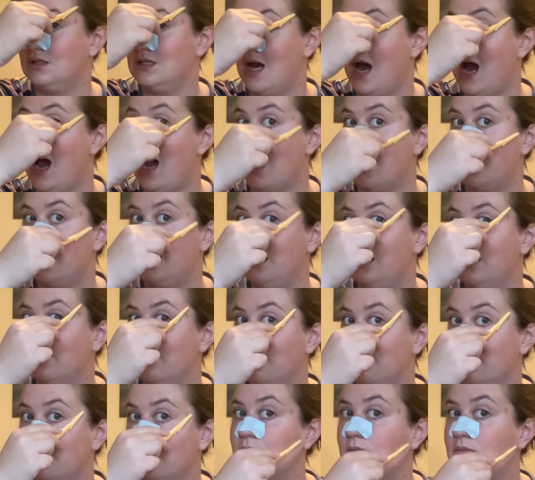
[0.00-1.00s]
die
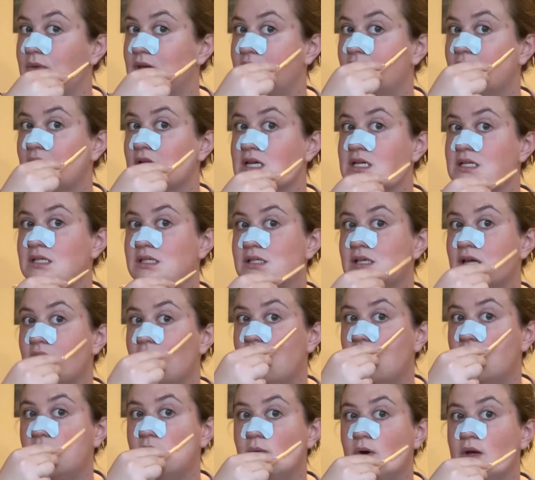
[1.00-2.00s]
because
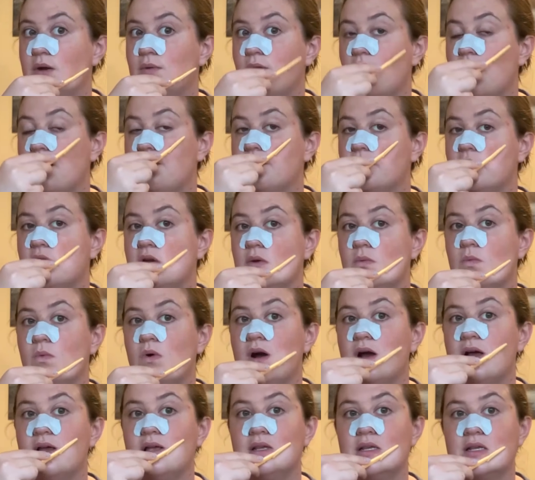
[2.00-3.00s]
highway robbery
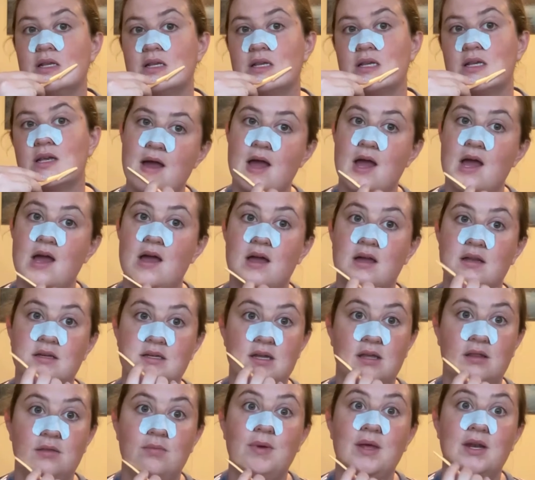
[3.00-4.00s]
was a
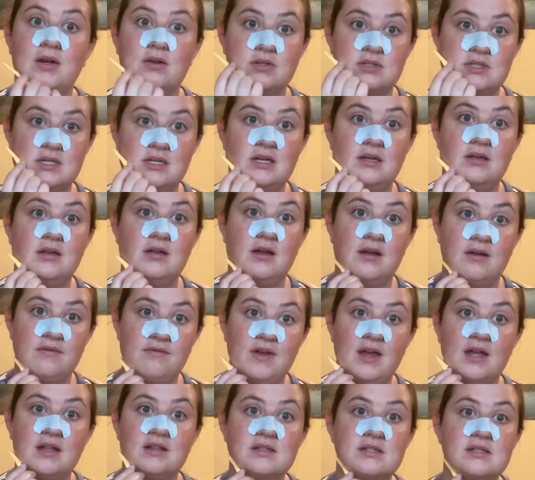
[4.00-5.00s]
death penalty
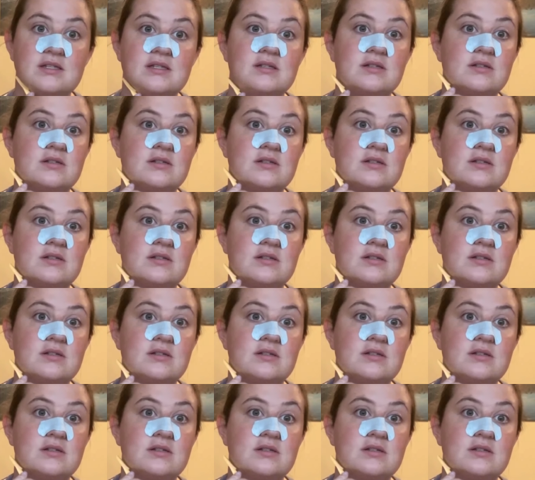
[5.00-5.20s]
offense.